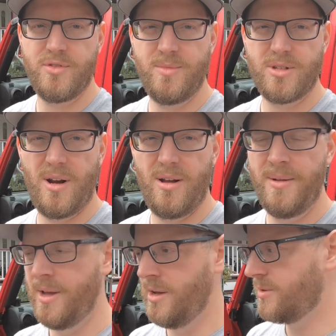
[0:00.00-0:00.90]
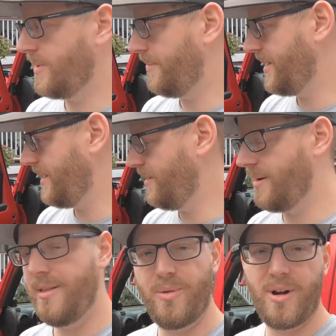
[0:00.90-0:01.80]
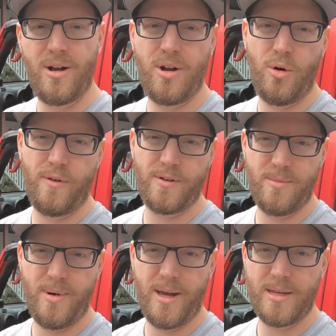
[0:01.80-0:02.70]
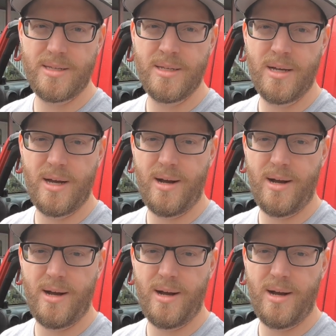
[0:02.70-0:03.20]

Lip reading: So I'm just gonna swap that out, and then we're gonna go over to Mike's,